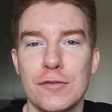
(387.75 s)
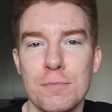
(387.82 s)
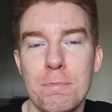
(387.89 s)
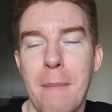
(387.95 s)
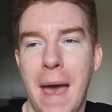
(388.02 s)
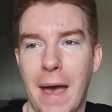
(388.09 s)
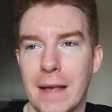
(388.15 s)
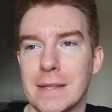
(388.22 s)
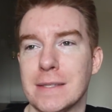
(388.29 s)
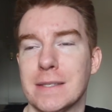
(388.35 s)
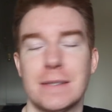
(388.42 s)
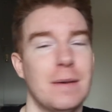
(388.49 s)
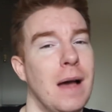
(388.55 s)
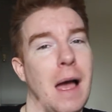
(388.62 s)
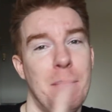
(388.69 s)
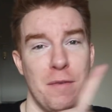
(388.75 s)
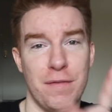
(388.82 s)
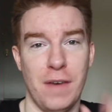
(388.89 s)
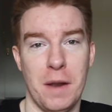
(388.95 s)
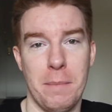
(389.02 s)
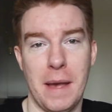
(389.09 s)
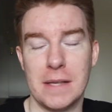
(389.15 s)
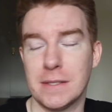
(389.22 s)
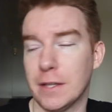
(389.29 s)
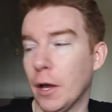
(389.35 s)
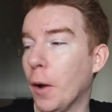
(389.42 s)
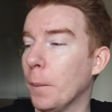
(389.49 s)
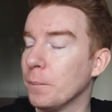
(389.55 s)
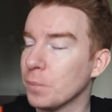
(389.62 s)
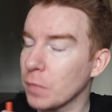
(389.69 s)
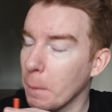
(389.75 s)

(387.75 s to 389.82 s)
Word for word: mess. I'm a fun mess, though.